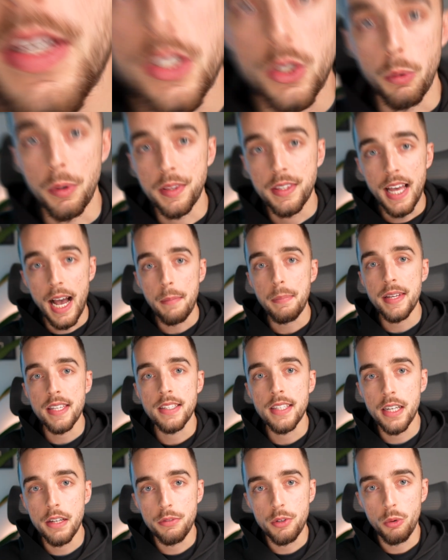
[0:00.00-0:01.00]
So with that being
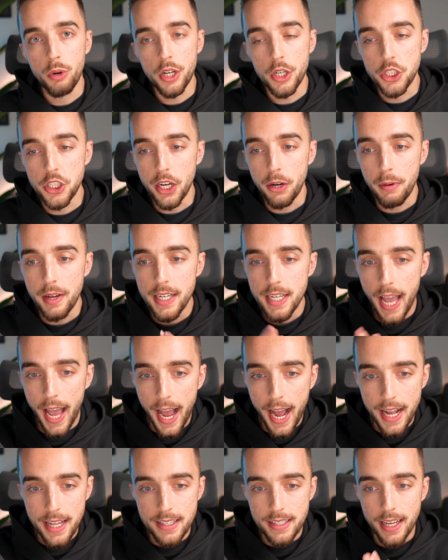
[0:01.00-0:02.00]
said, if you want to generate
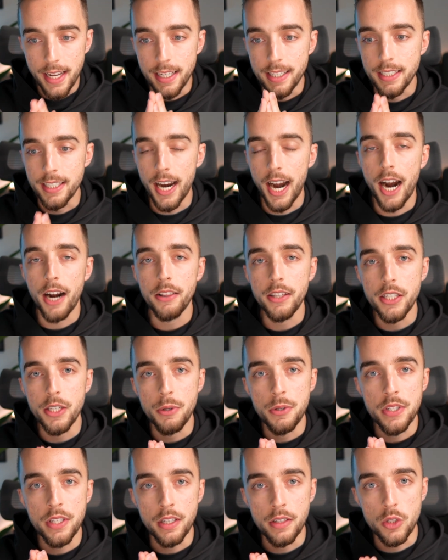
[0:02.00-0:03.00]
ads entirely
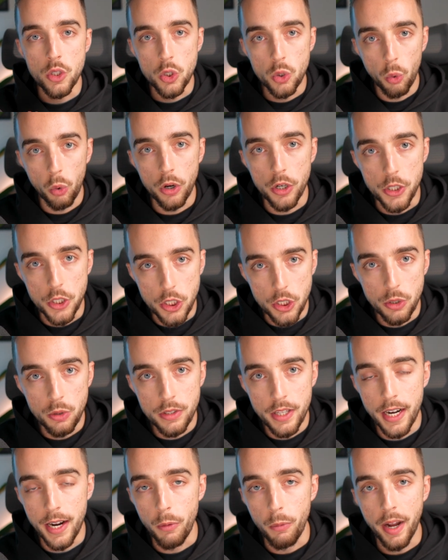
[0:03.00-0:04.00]
using Sora 2,
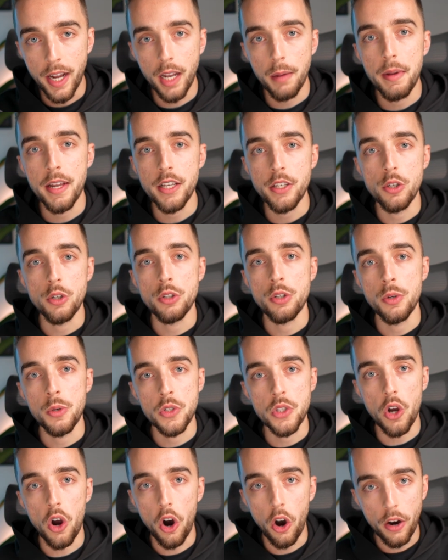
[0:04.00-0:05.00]
then I recommend you
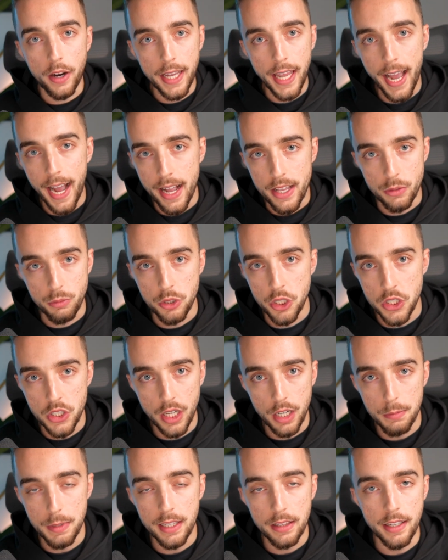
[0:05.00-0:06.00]
use ArcAds, which is
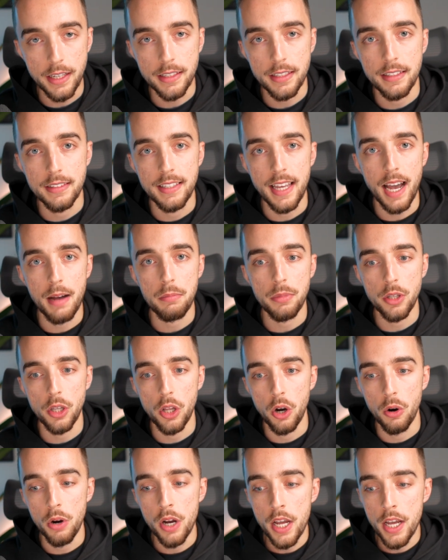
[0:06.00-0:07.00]
going to be linked down
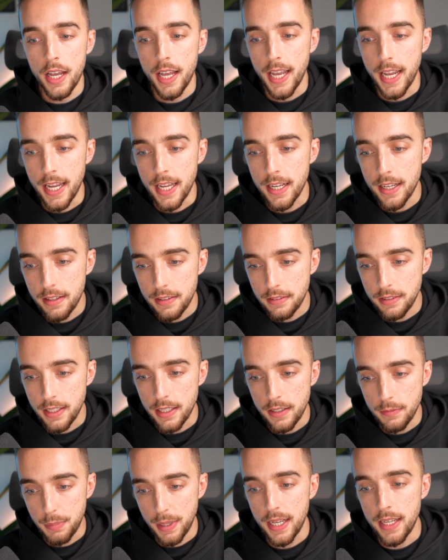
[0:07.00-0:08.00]
below in
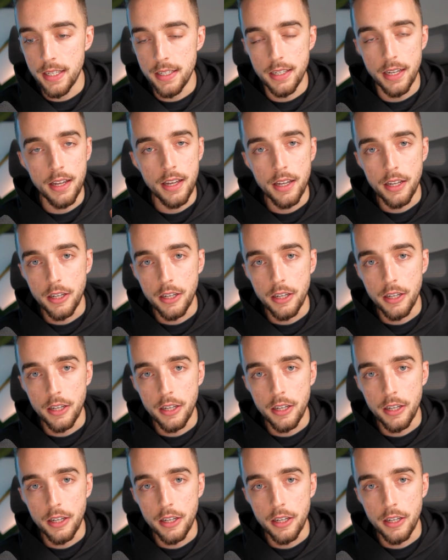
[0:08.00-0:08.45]
the pinned